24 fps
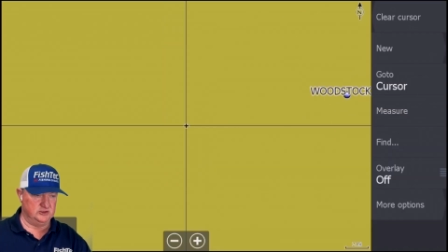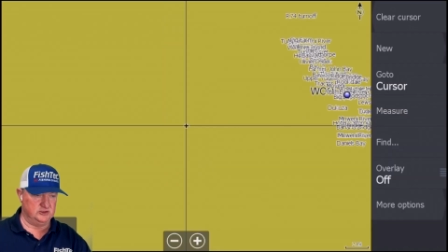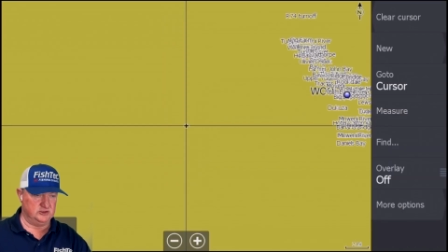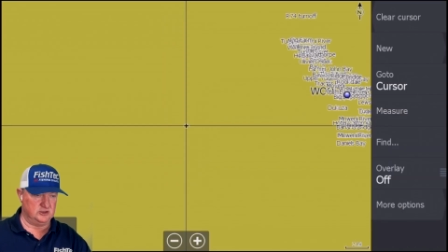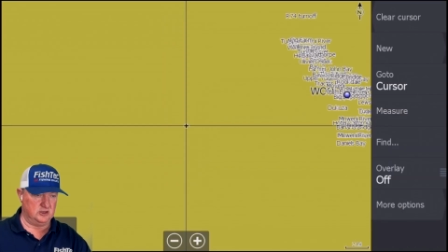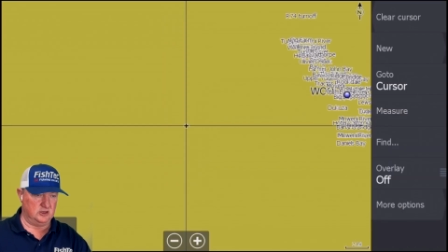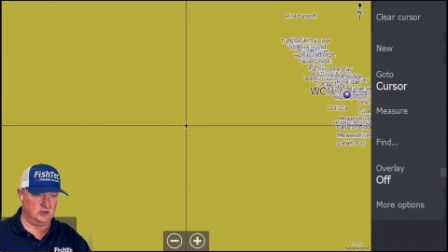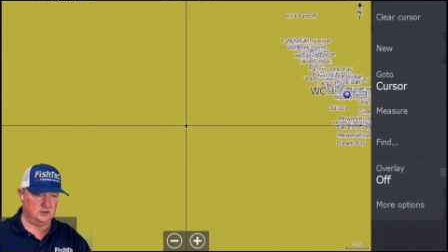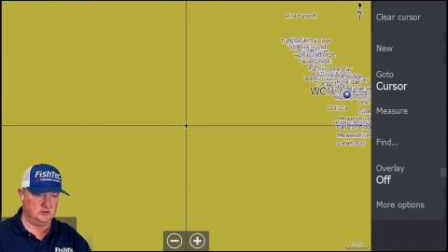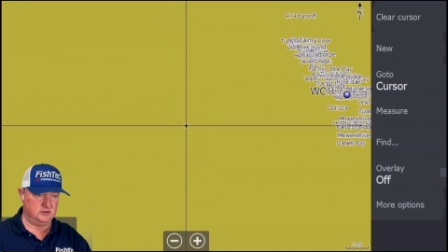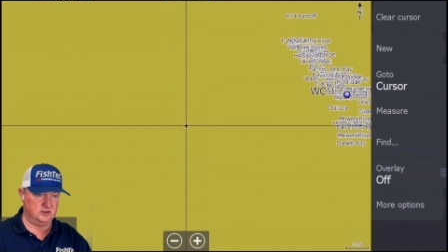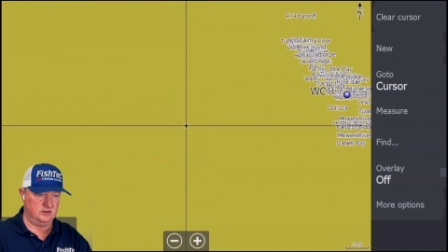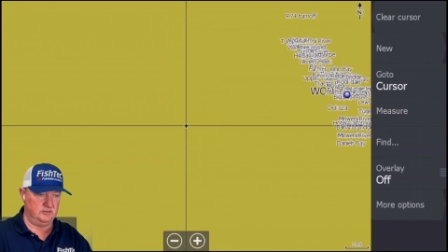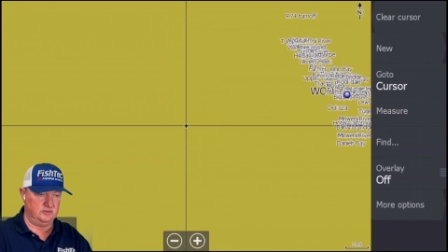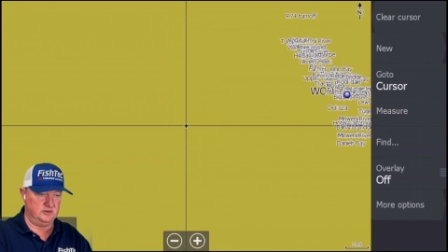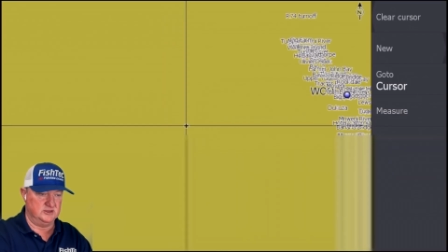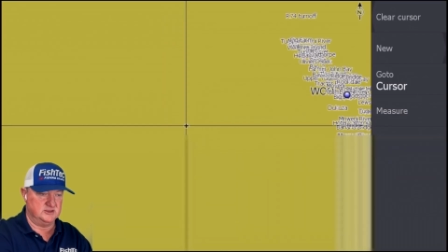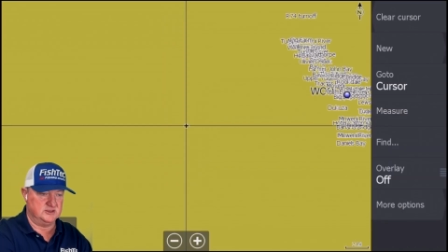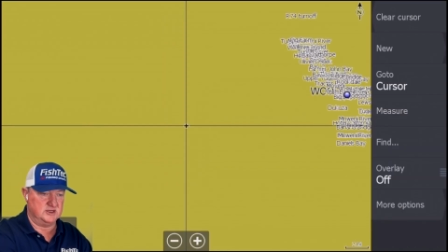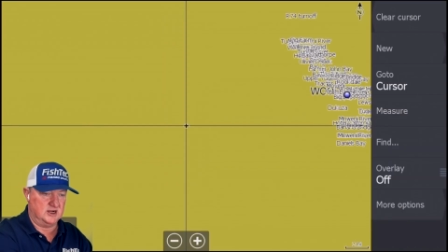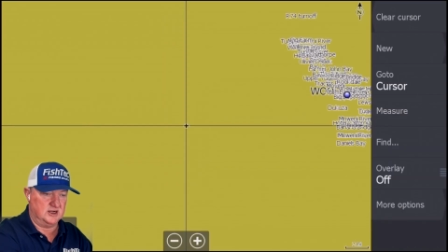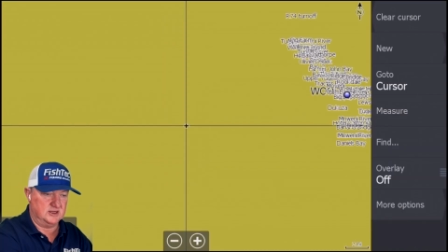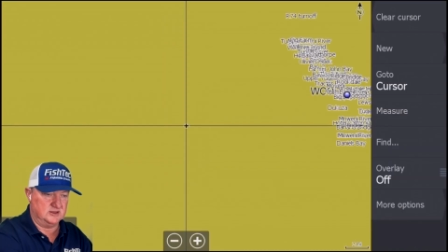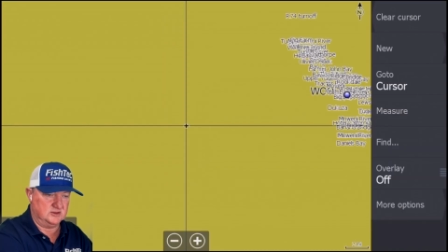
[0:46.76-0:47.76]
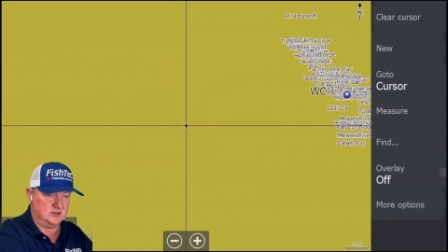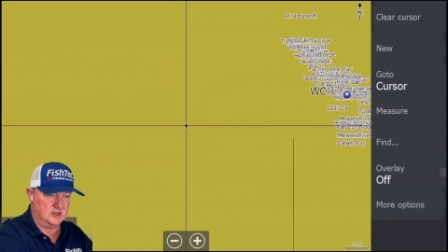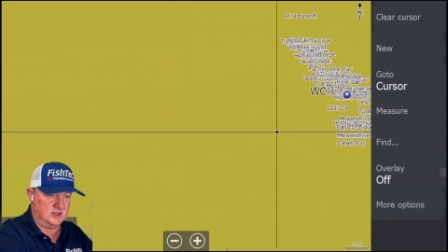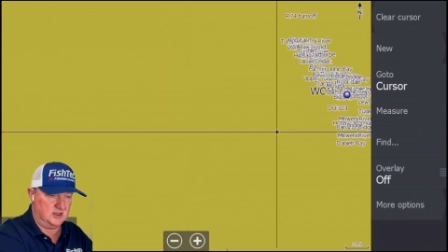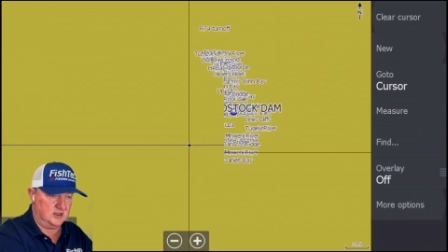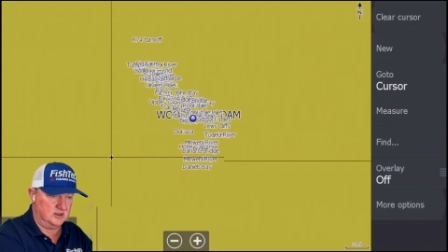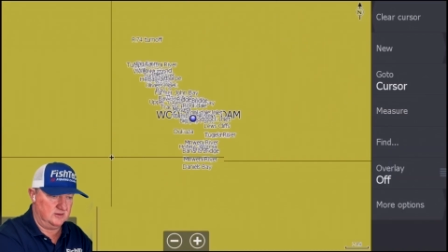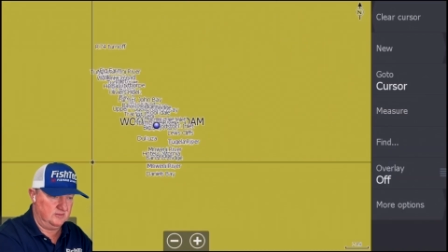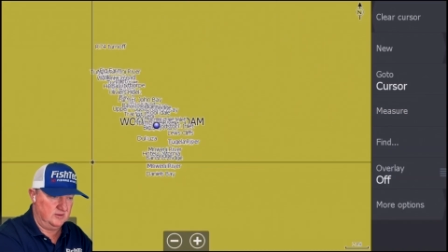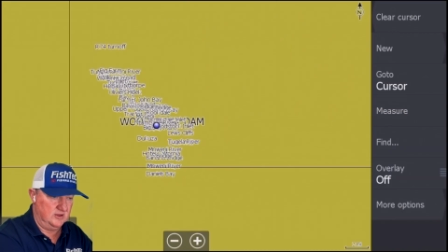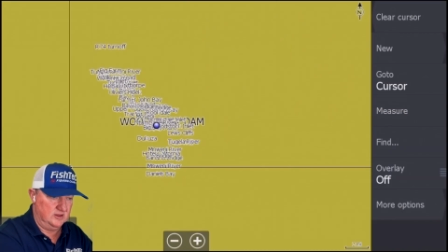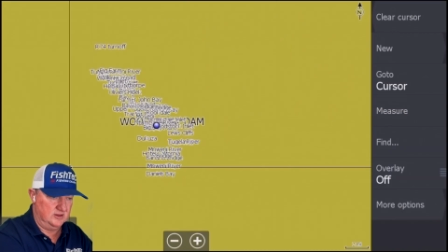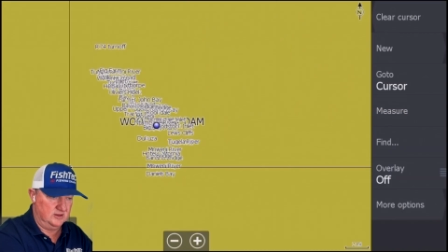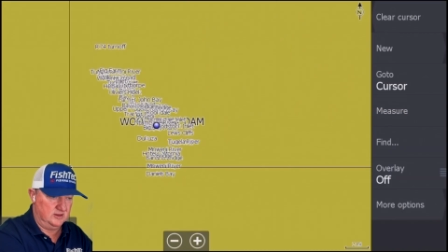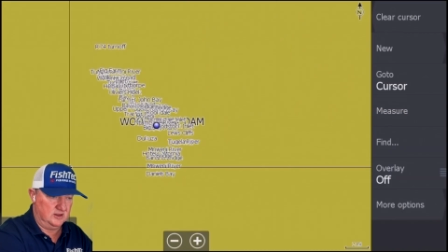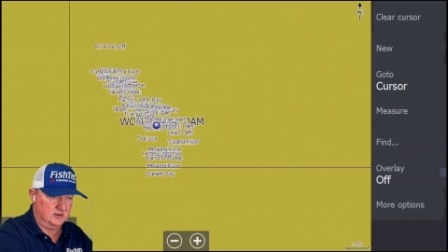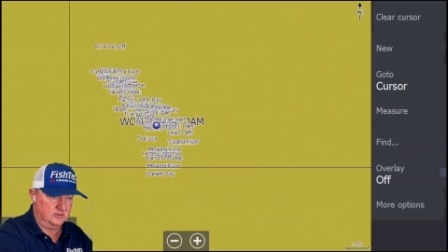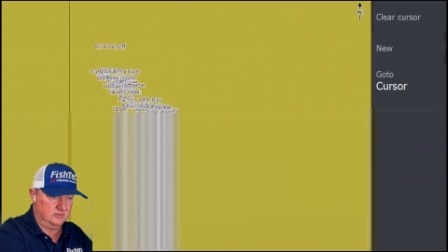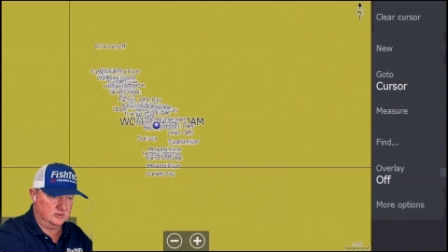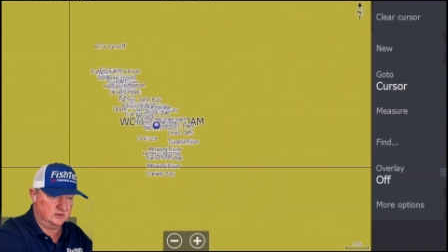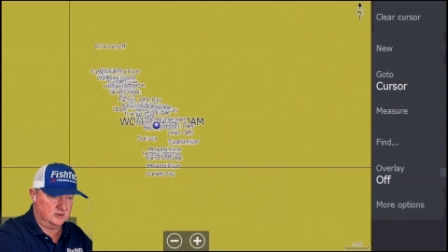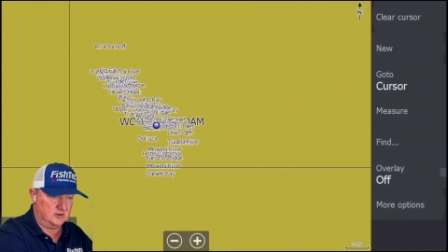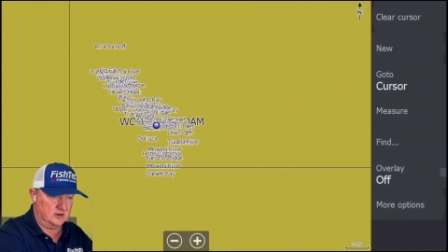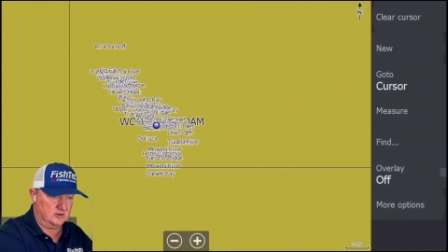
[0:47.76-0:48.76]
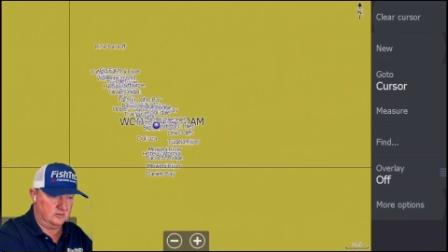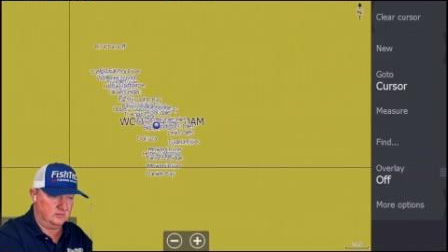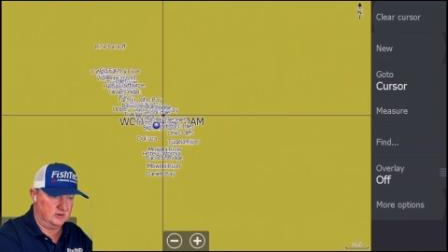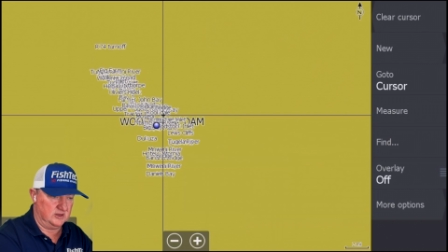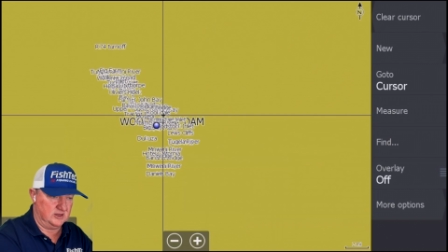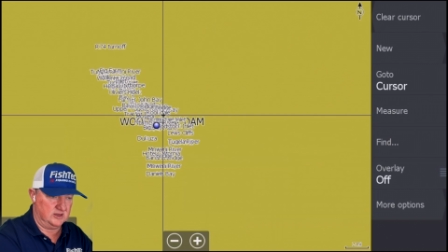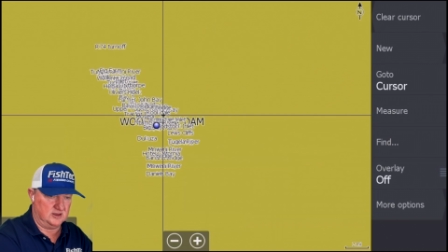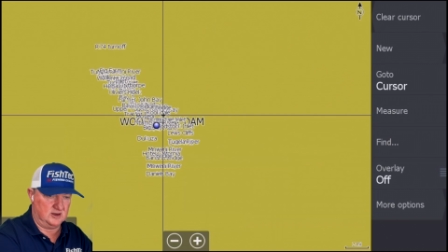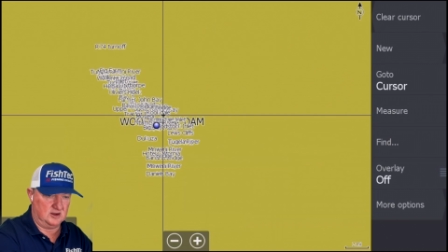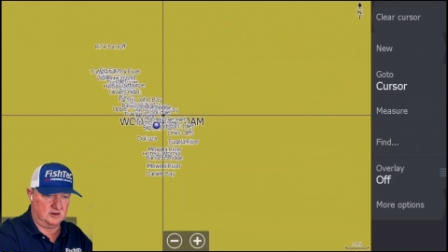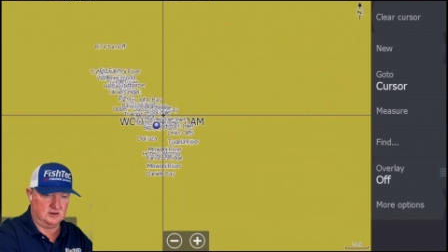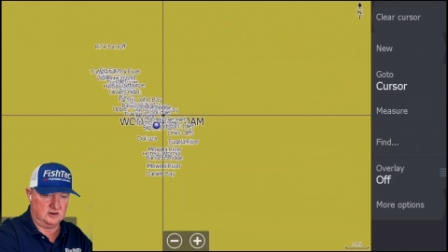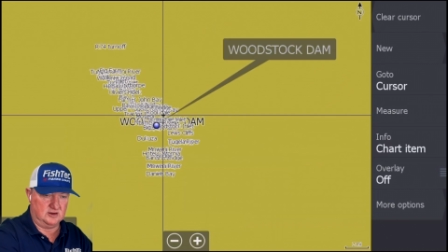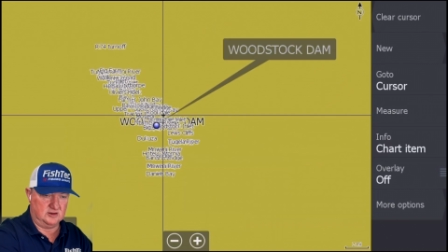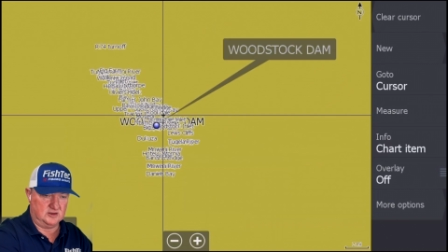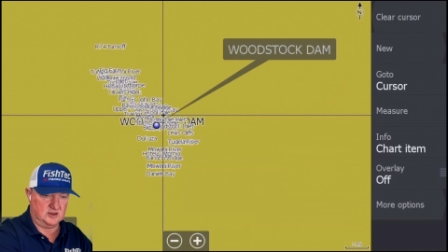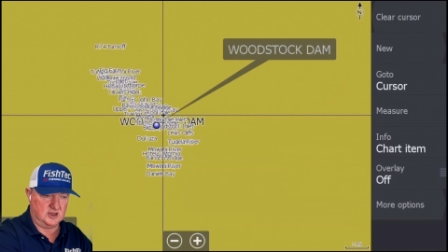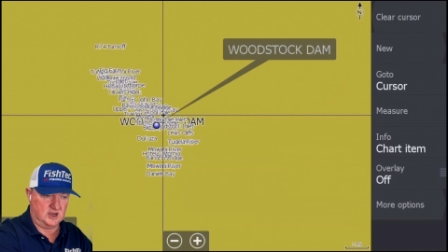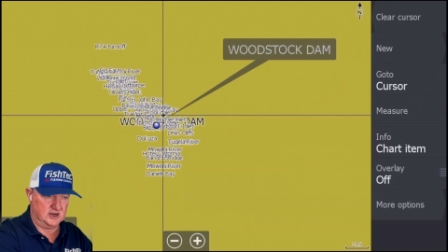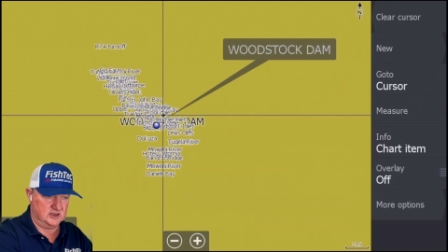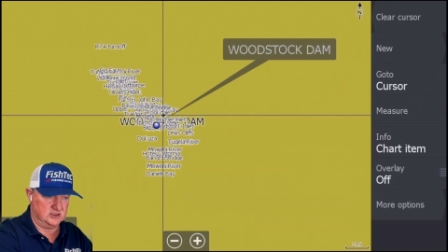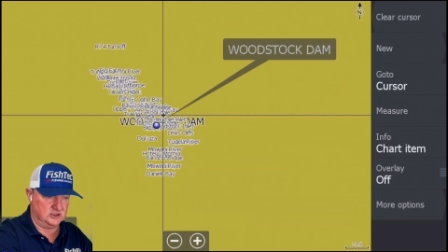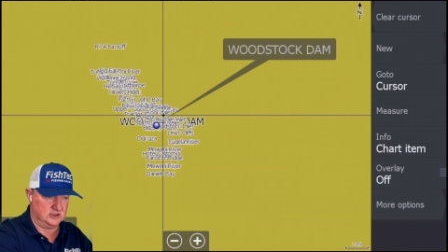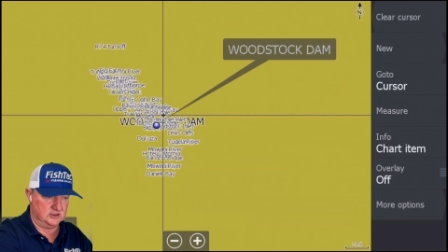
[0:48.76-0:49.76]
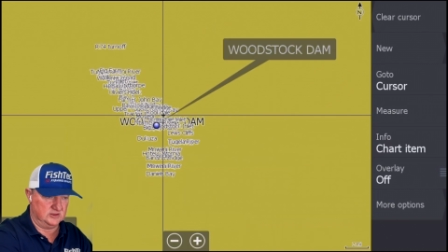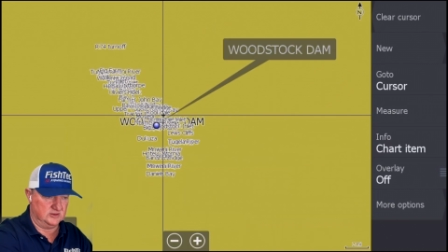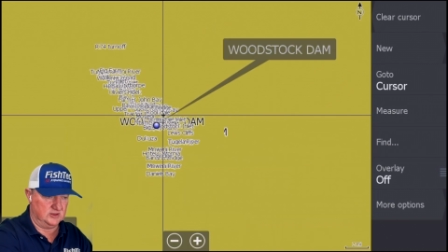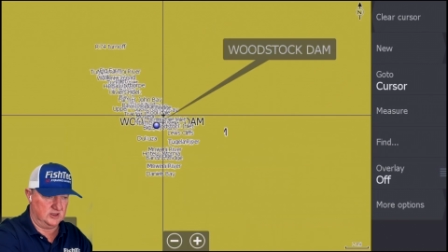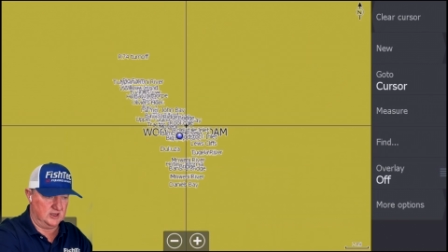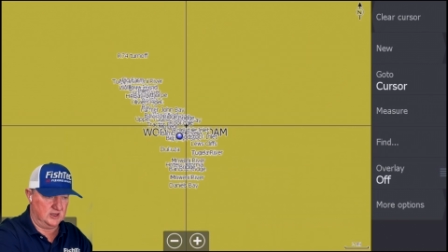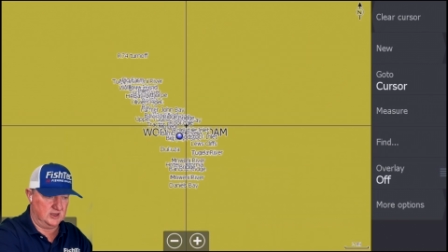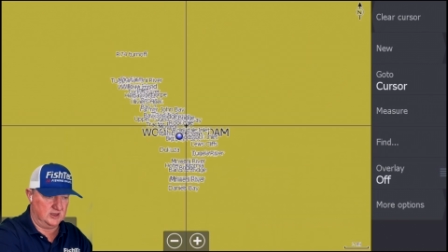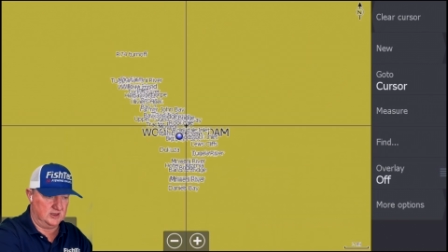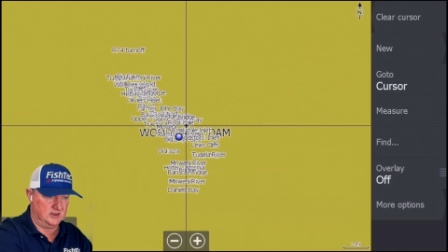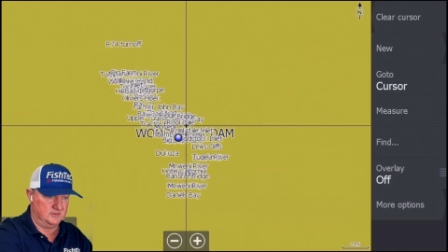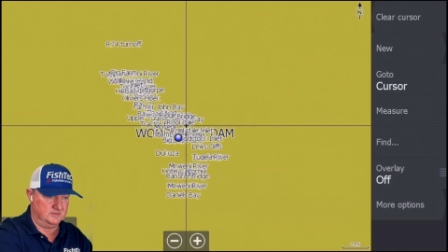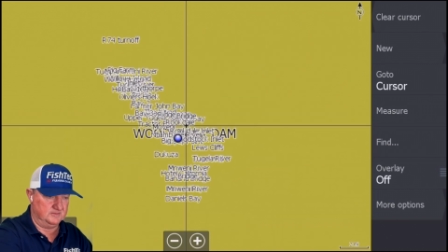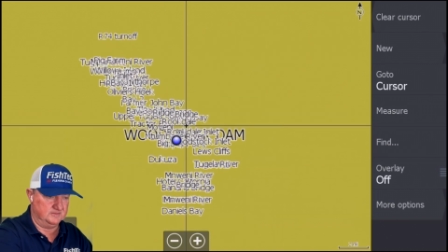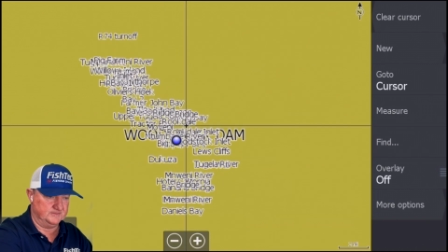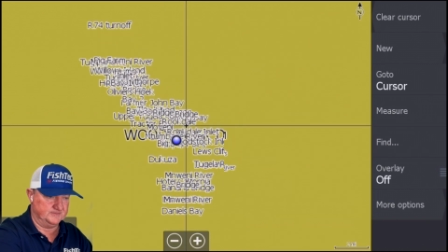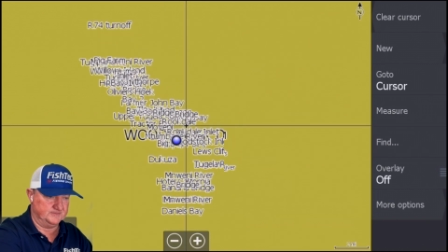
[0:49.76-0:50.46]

chart there is out there. There we go. We get our location there.